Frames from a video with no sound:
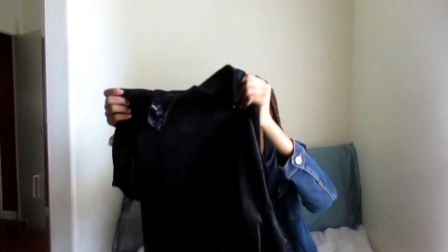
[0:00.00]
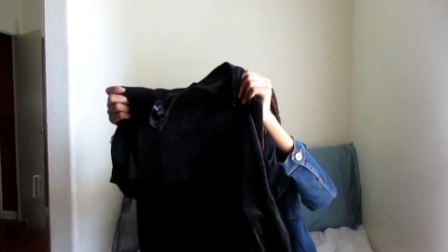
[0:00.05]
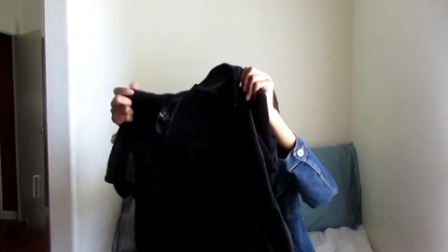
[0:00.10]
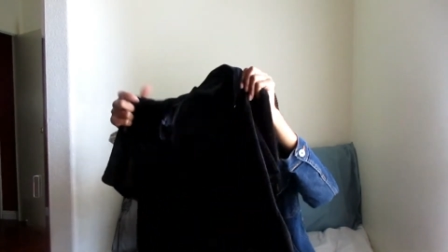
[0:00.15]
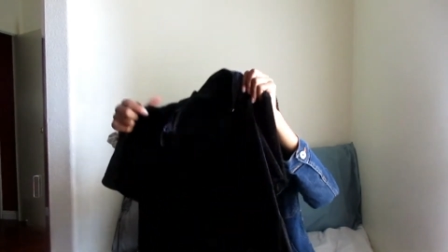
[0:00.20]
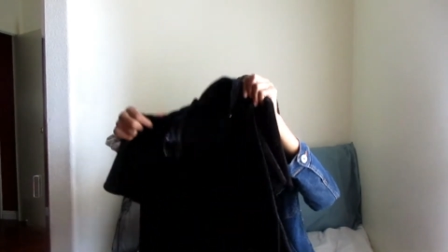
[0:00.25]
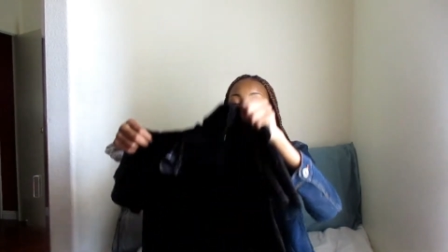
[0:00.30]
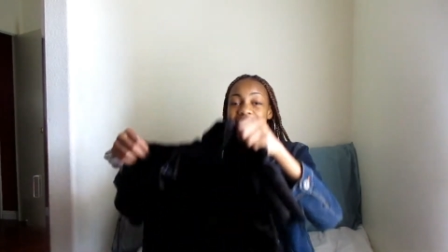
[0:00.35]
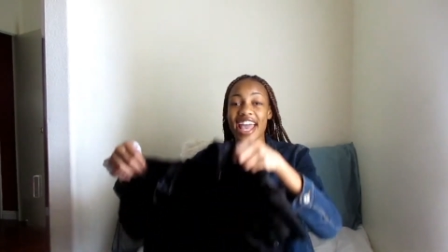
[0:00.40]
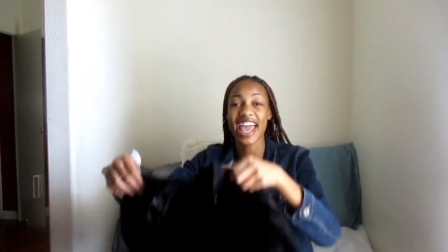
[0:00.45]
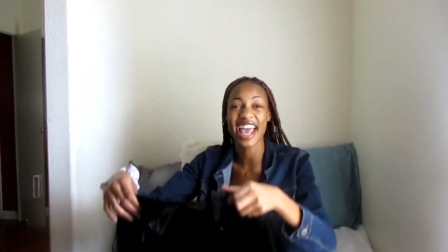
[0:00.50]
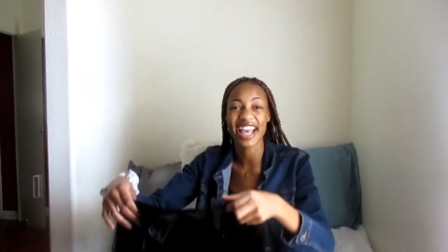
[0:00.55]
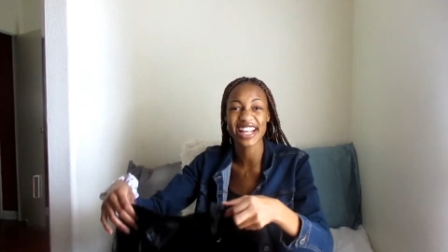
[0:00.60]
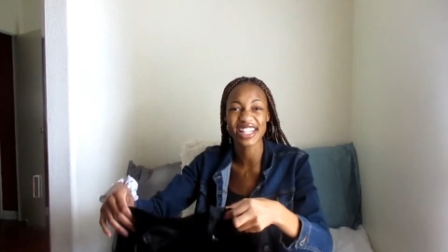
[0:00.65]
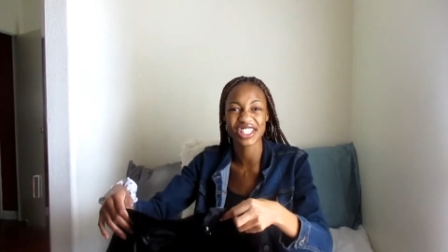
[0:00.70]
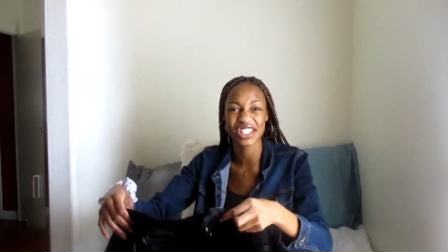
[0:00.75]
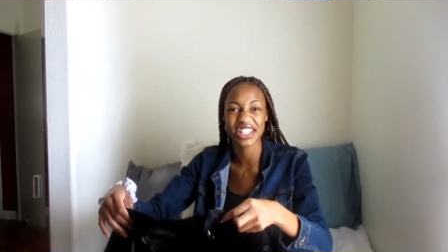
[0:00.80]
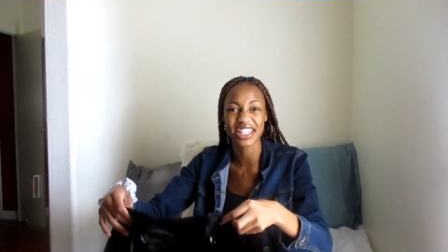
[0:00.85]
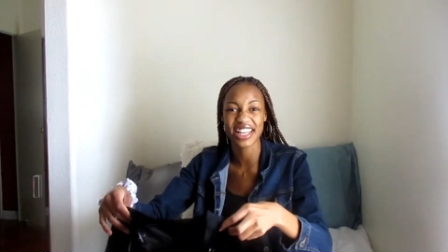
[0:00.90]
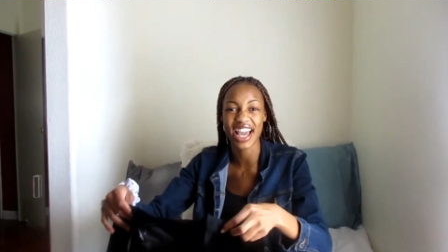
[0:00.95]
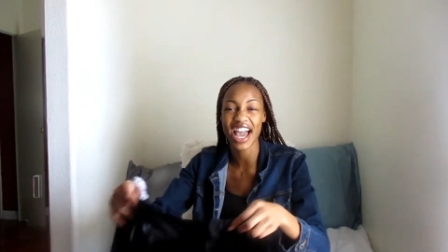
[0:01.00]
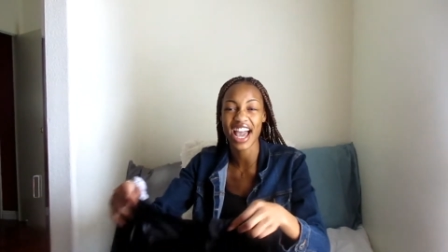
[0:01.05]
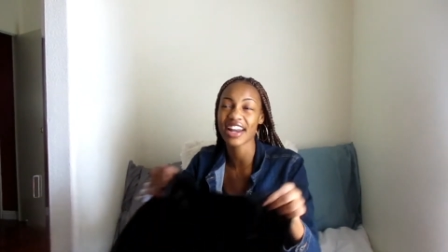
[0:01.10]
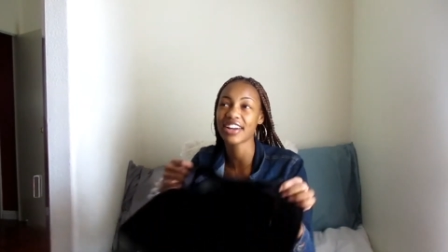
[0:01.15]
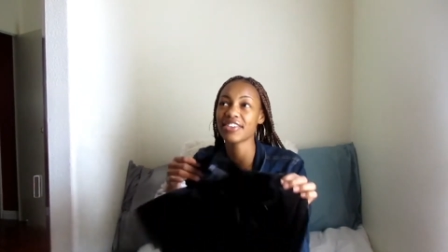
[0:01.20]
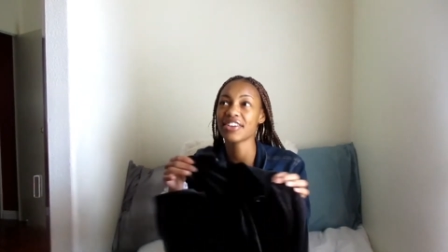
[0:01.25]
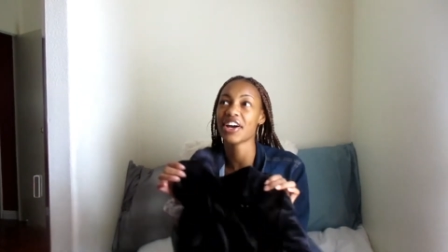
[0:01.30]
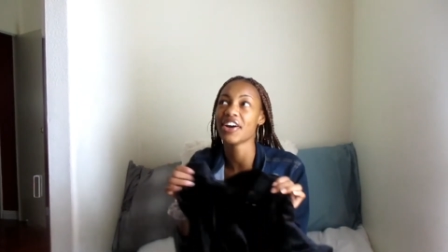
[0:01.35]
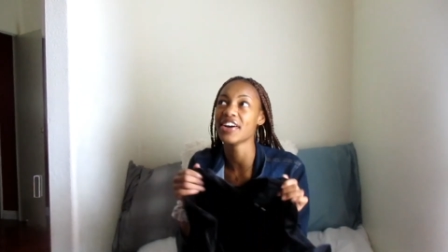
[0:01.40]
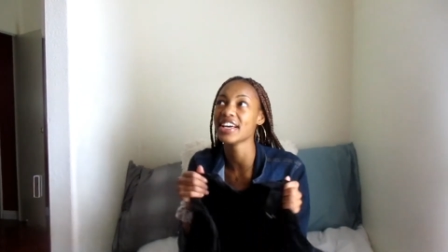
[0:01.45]
is very edgy. I don't
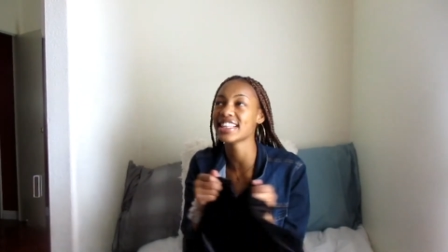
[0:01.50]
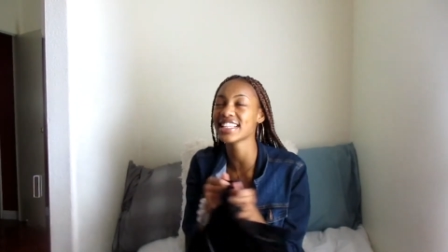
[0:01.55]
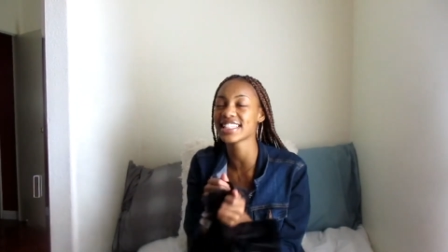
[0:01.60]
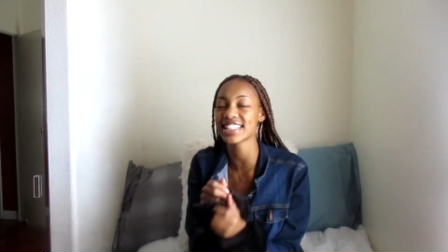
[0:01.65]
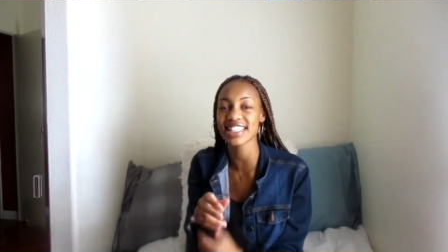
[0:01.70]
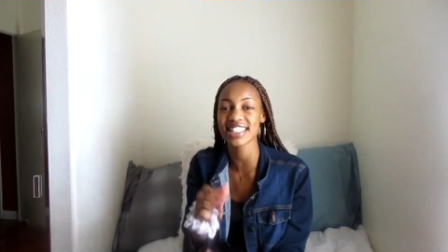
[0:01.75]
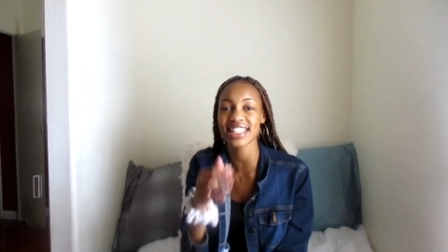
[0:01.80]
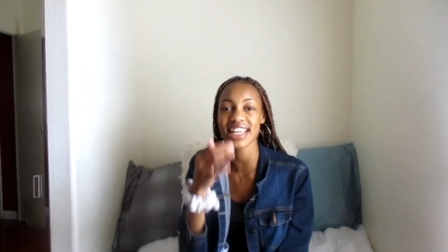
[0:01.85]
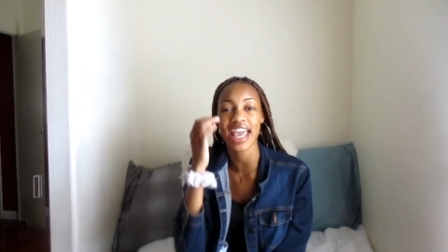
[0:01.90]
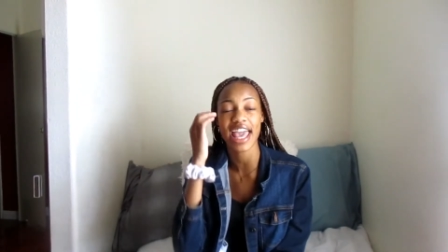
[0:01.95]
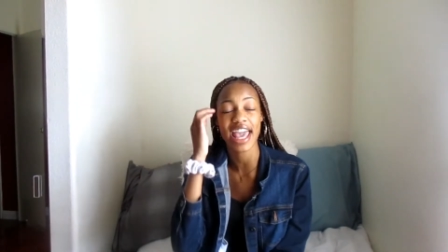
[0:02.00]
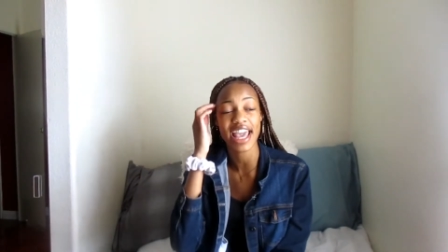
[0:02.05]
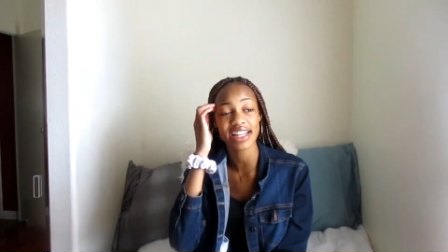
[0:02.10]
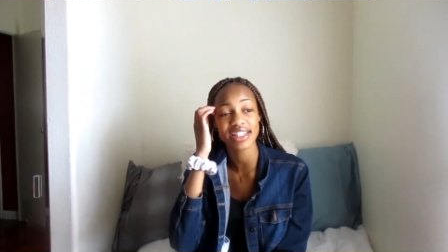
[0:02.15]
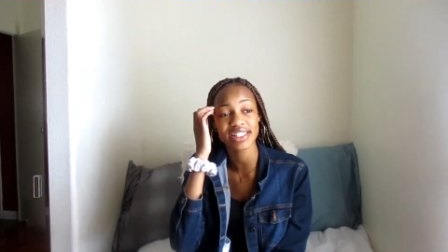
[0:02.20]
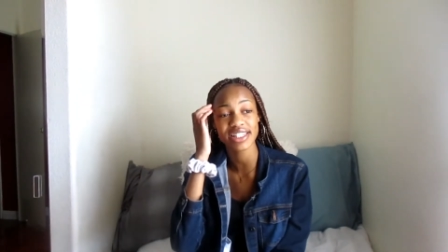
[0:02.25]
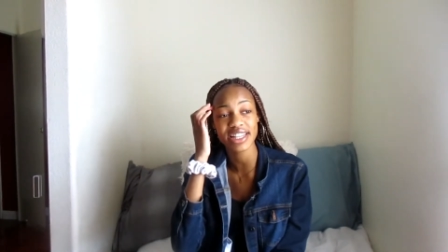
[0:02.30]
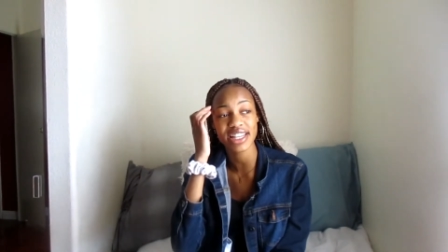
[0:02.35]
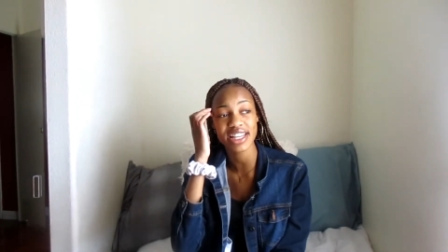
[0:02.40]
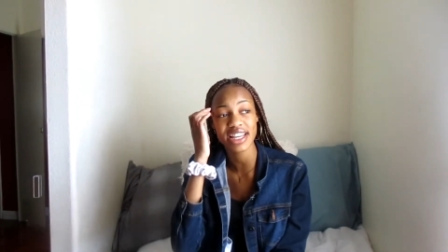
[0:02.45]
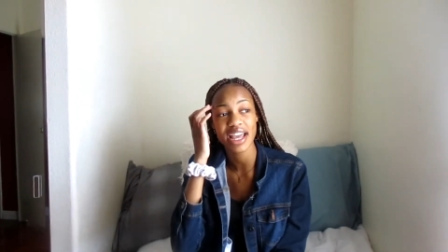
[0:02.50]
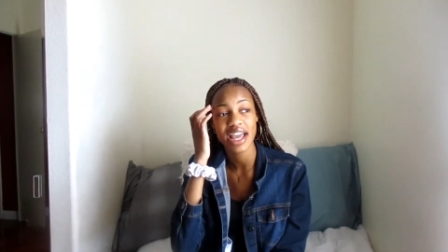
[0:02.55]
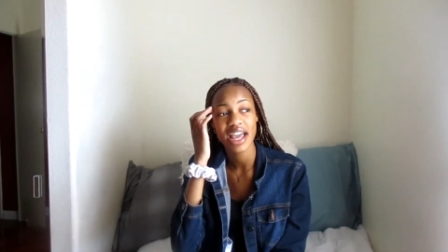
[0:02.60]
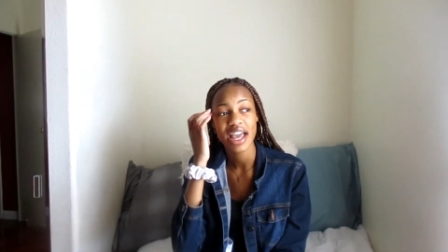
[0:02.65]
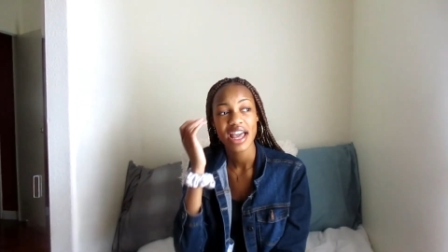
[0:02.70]
know. if This isn't edgy.